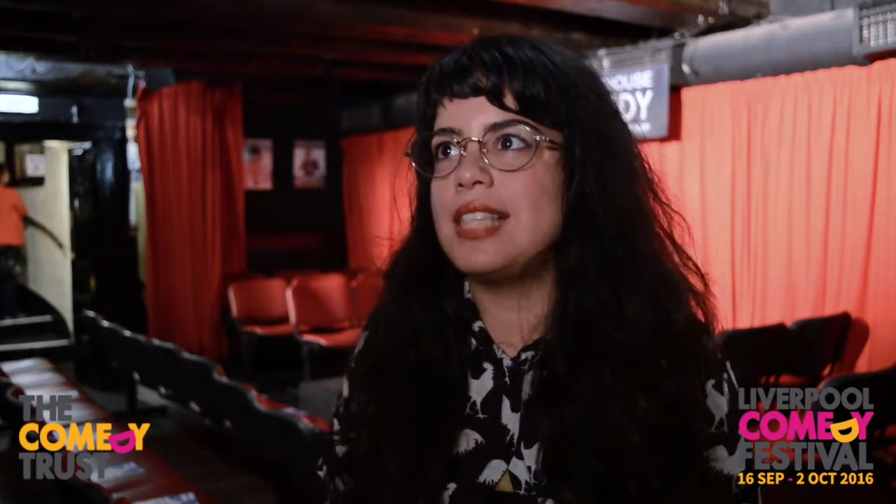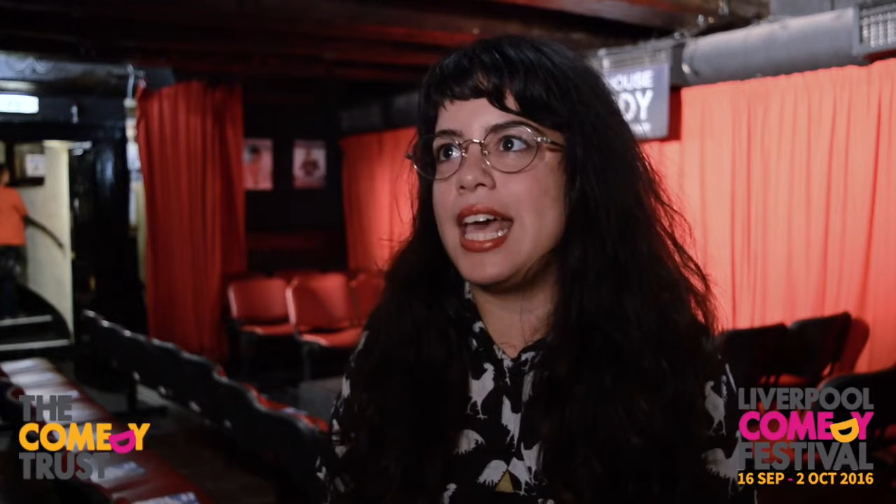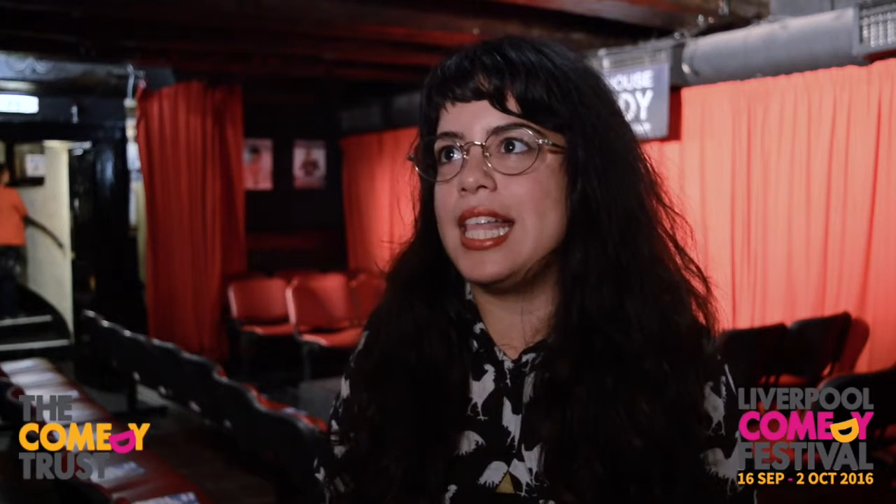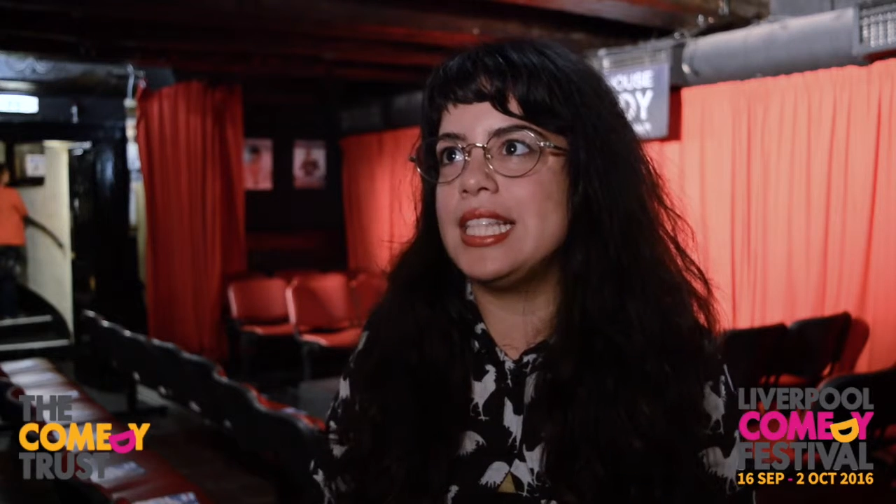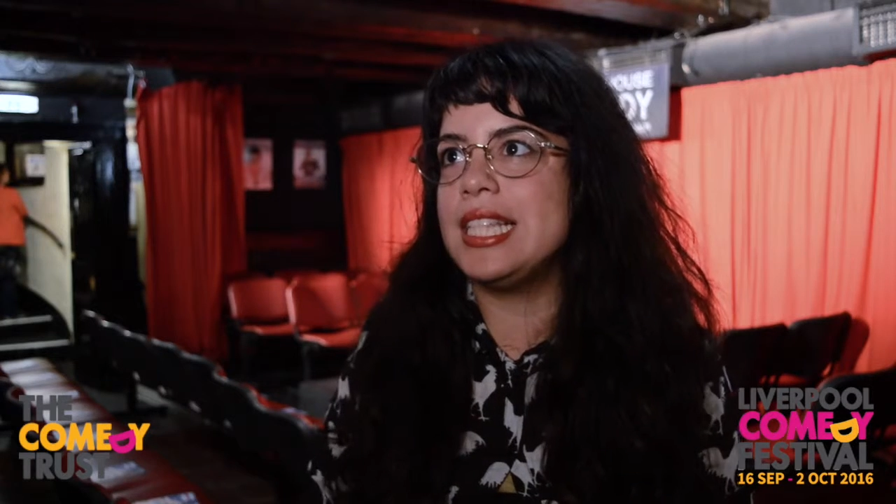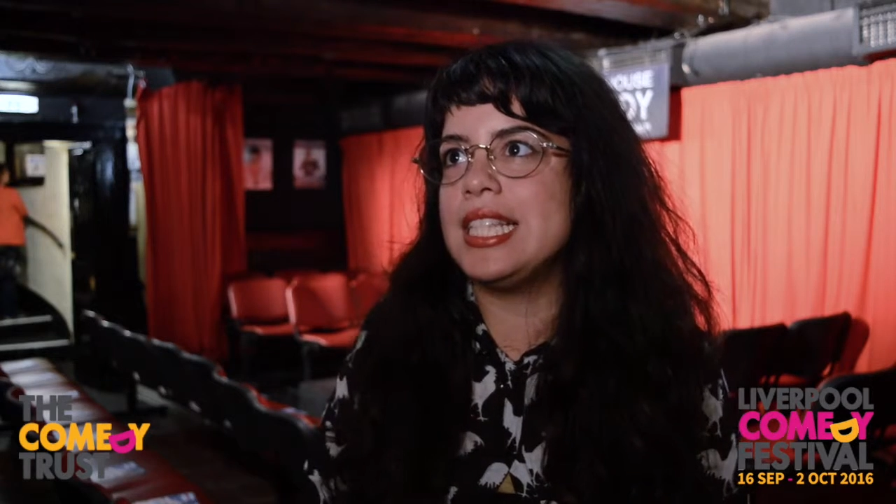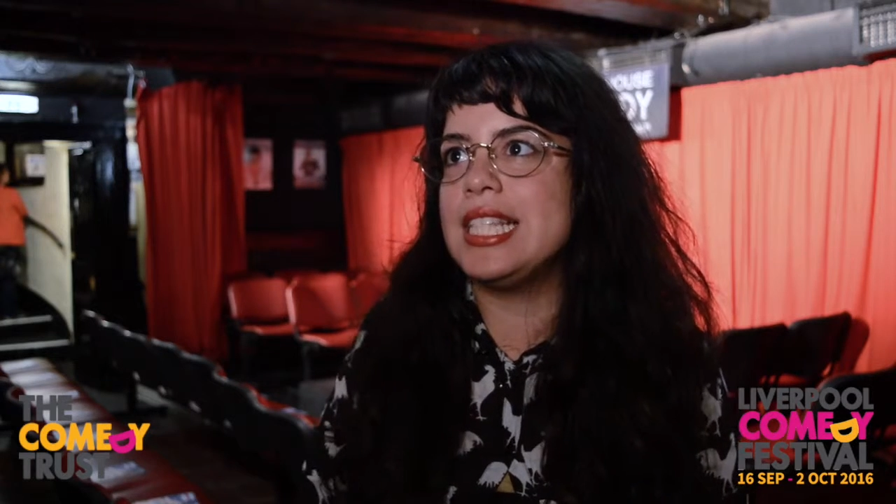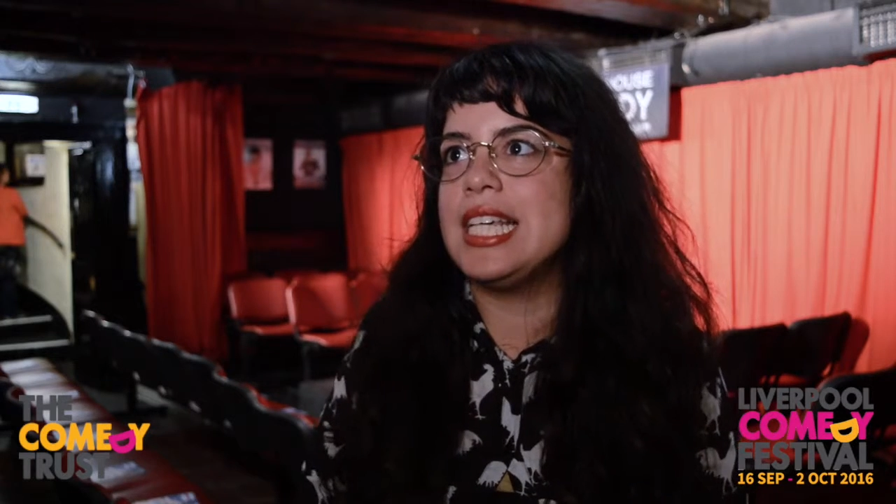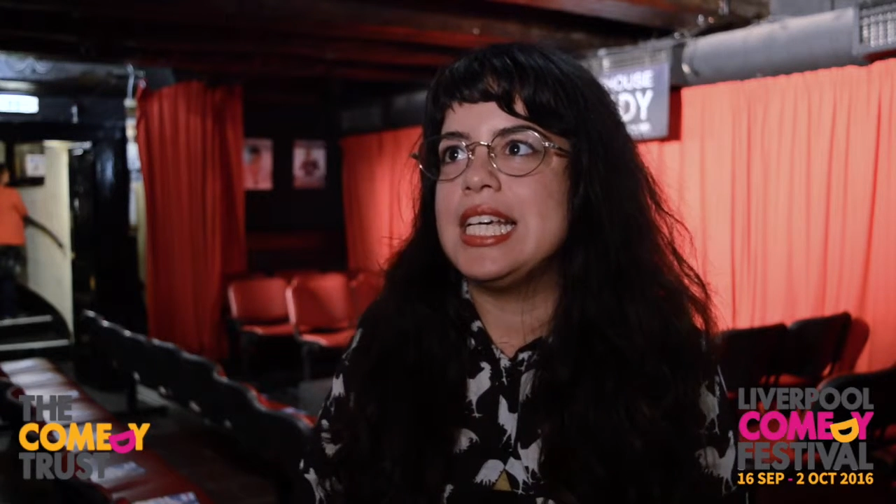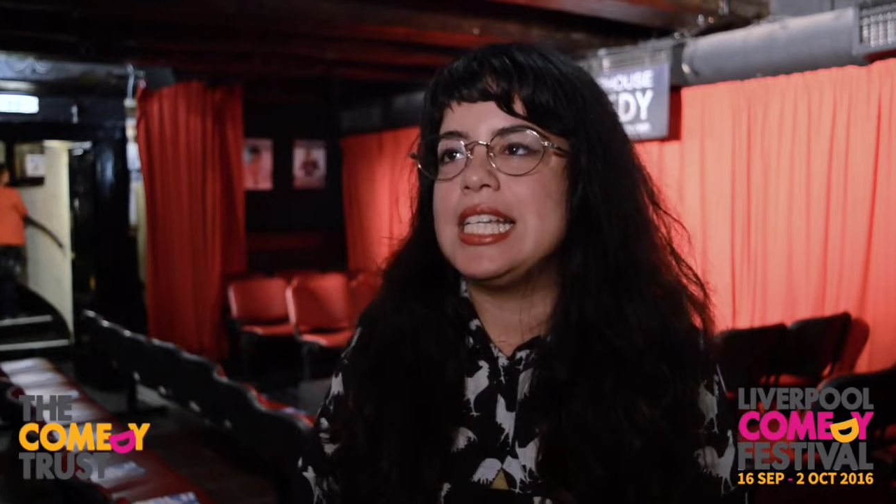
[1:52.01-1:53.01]
and
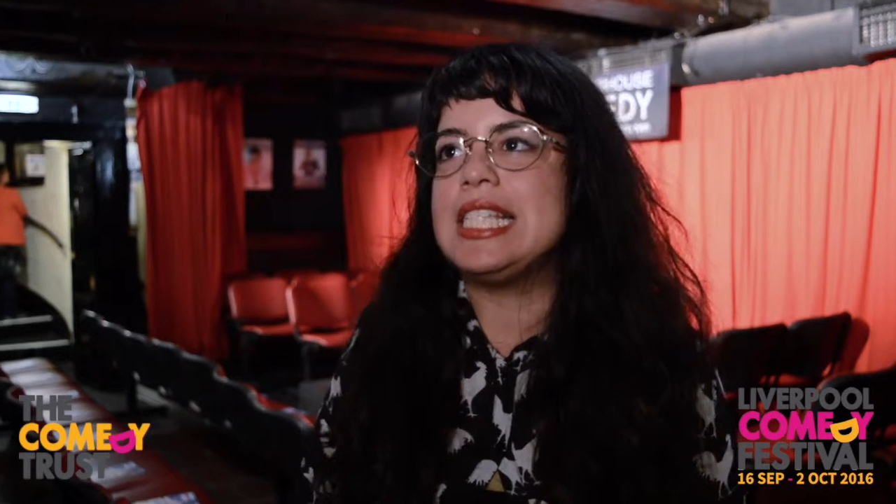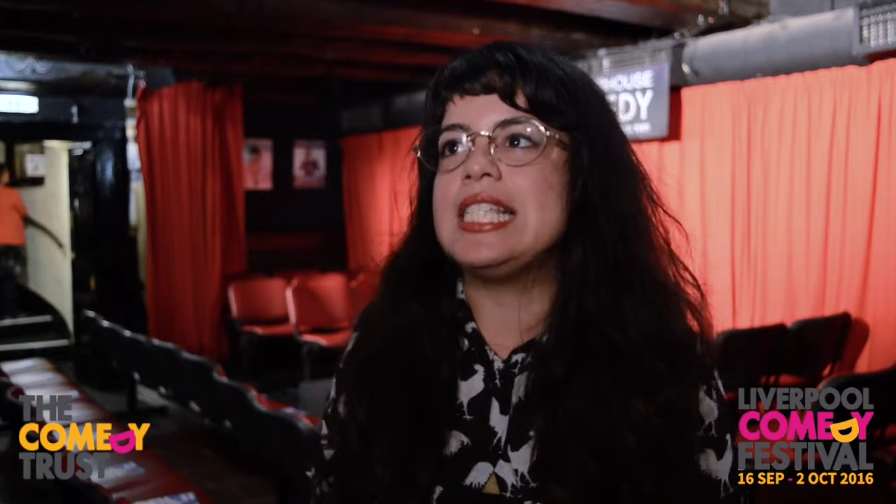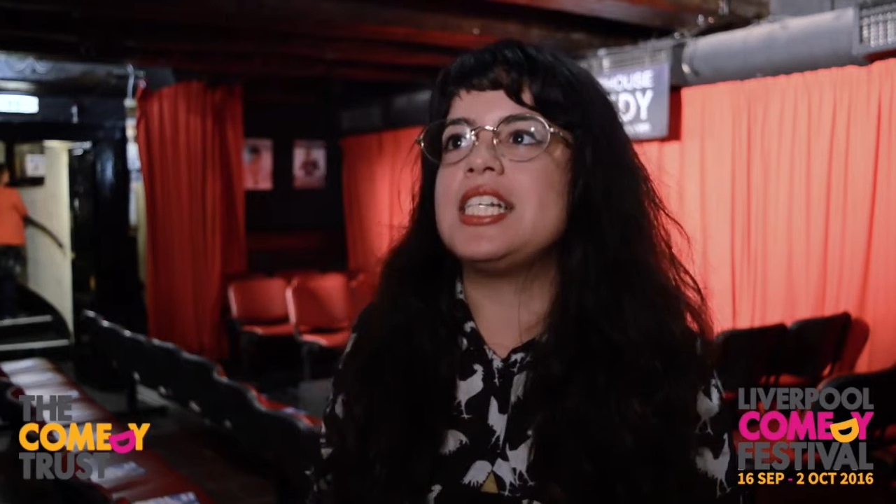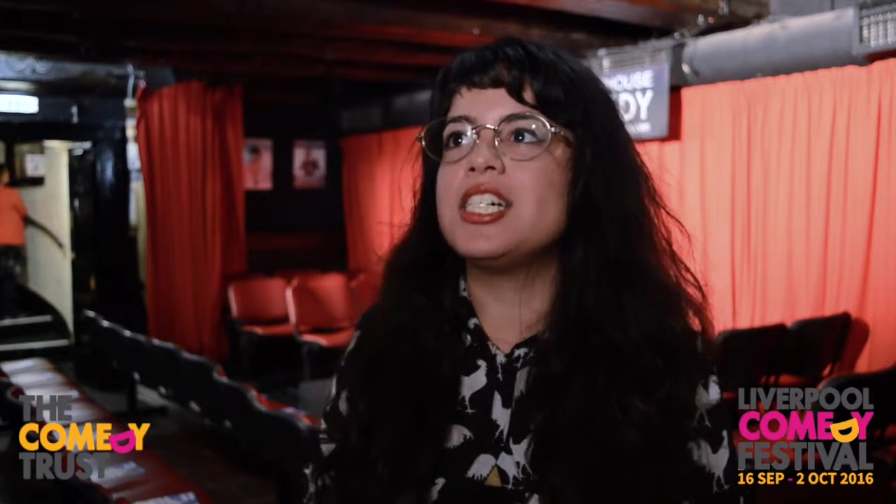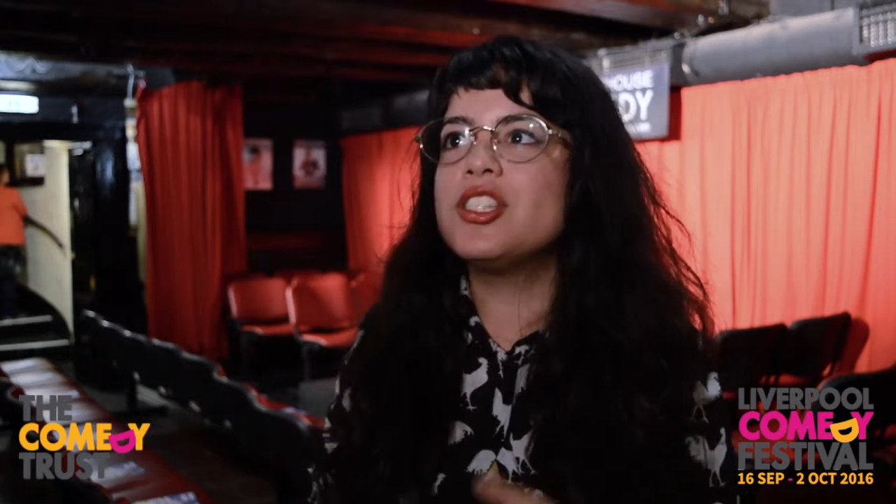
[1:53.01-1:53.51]
start